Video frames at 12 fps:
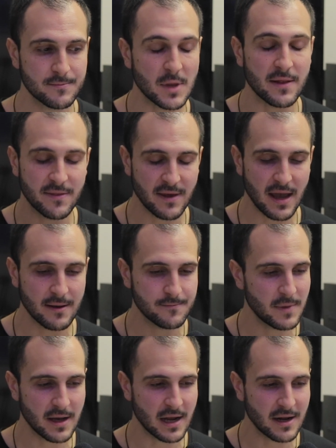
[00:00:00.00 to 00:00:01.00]
not they,
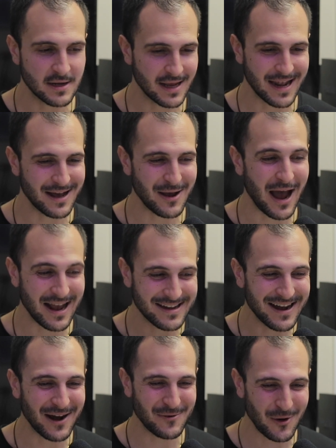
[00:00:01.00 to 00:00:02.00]
again, I
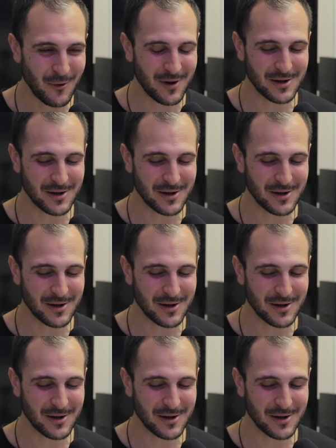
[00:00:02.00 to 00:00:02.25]
don't